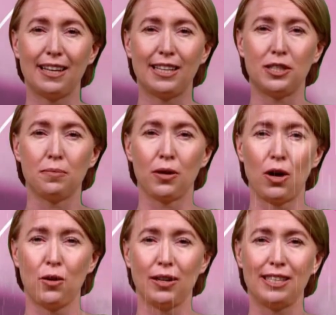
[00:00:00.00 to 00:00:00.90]
that zip
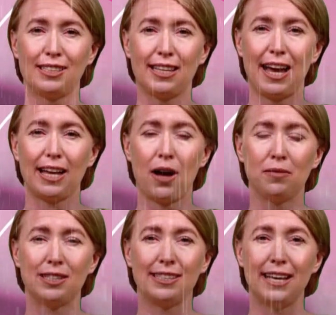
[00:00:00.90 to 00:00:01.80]
code is staying up to
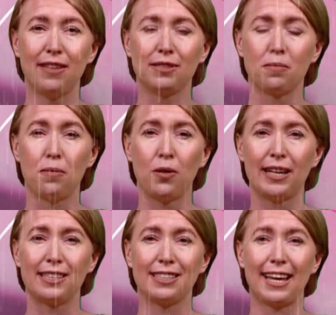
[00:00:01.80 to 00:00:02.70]
see if
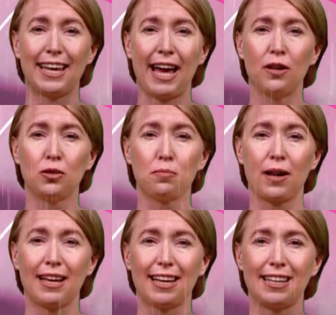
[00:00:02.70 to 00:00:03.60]
Sabonis can handle the
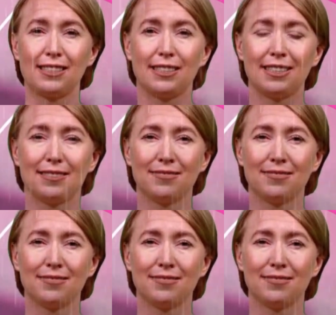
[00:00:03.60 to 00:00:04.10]
bright lights.